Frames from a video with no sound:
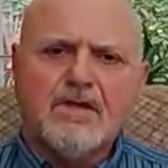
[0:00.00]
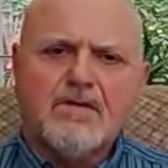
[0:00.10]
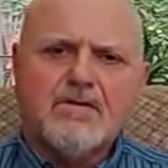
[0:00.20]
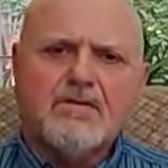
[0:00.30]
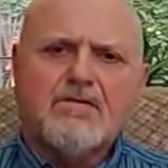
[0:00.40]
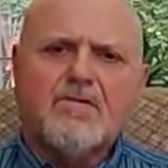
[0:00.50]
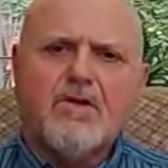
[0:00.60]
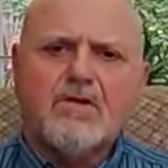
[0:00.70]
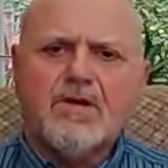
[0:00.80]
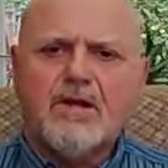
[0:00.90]
Still, the
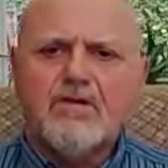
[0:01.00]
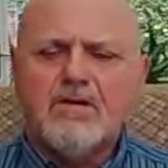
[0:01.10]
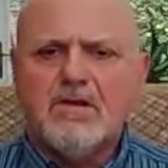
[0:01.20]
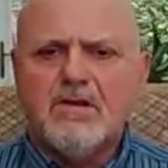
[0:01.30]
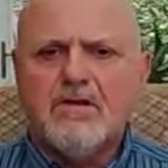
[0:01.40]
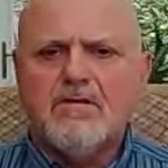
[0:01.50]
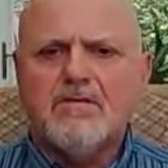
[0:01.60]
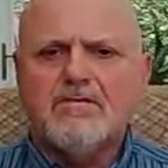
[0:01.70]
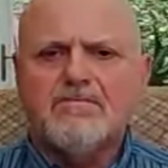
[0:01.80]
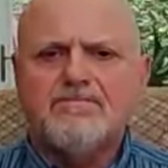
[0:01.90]
lockdown continued.
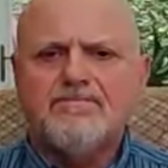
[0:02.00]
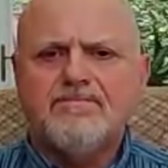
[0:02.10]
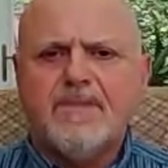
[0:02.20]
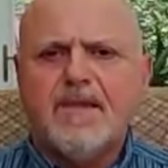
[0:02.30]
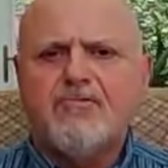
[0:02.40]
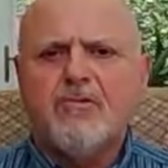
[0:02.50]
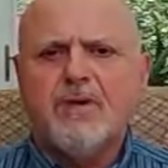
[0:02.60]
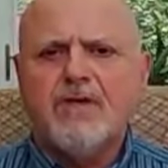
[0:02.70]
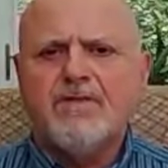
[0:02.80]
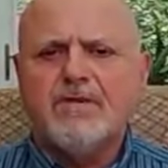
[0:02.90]
Andrew
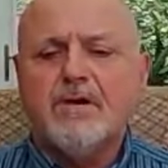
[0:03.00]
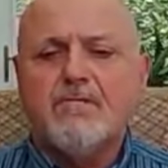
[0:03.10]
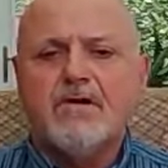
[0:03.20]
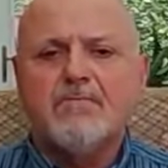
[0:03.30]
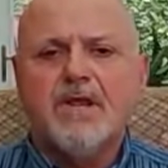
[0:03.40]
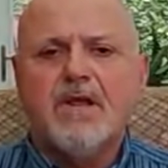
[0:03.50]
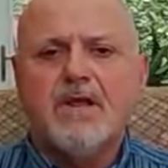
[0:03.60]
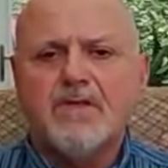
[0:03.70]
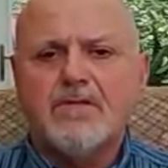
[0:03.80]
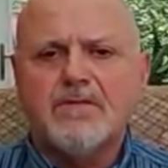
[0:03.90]
Mather, amongst many
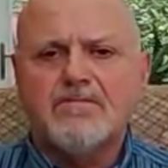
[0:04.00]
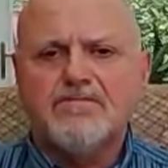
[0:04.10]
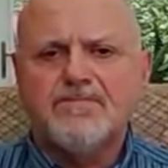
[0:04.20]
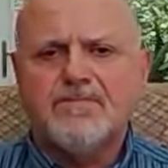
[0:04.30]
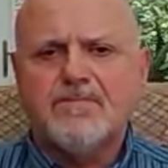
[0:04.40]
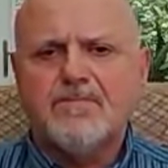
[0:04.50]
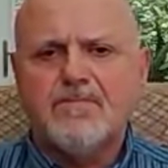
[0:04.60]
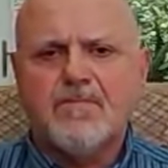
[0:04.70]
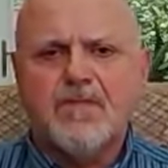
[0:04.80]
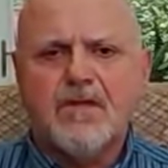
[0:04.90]
others,
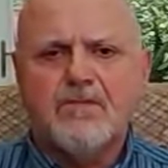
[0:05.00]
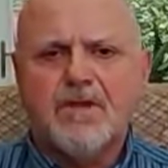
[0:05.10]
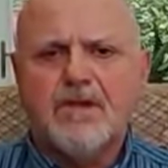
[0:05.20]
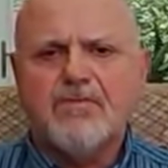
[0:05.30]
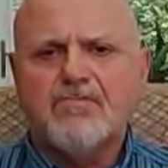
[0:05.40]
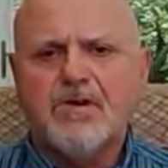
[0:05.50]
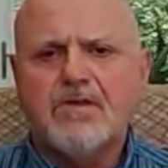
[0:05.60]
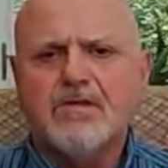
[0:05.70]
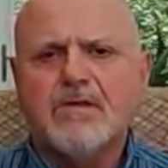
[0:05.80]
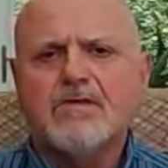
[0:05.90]
uh, Peerless
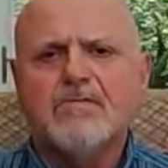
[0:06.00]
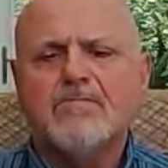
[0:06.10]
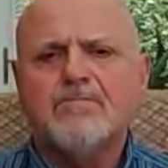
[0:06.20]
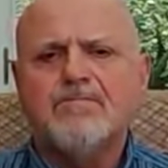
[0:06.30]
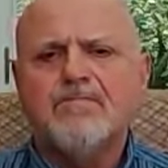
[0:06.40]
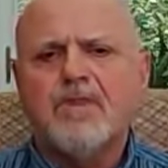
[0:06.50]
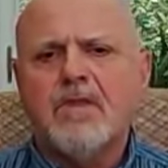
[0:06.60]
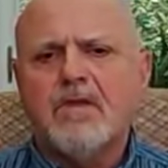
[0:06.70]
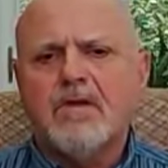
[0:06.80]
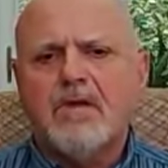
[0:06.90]
Reads, did some
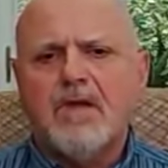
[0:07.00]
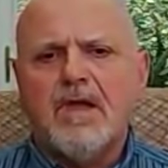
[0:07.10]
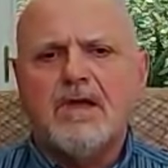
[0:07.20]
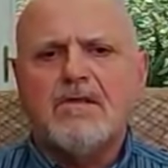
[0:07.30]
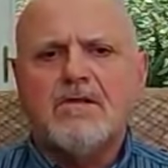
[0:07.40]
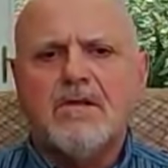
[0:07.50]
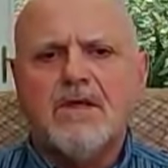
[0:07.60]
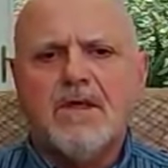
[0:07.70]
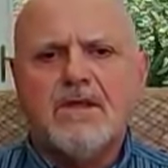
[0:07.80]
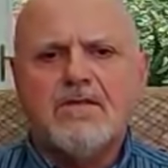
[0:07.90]
excellent
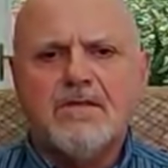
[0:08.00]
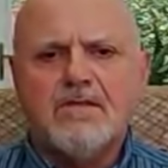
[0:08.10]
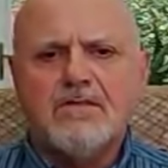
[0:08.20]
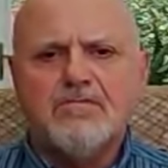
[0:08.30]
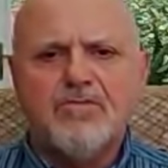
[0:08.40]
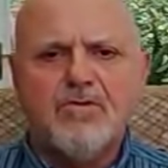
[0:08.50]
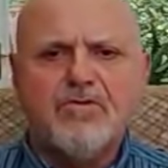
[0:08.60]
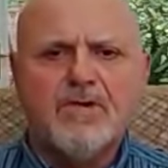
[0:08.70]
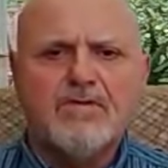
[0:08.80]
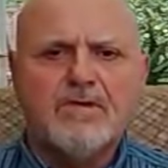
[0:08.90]
analysis
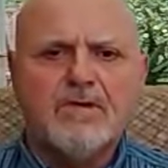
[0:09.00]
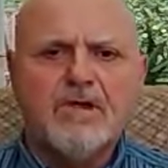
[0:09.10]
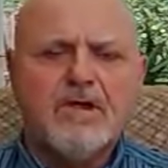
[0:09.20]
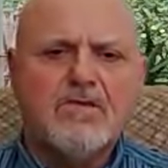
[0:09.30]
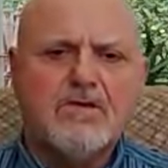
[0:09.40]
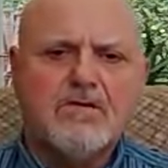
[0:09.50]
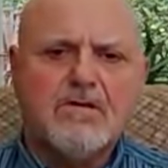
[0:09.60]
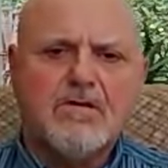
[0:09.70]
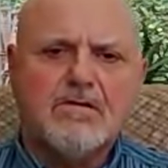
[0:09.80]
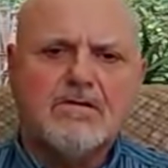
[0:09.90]
proving the contagions
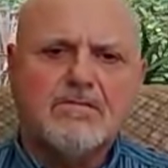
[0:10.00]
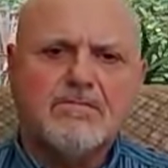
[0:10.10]
are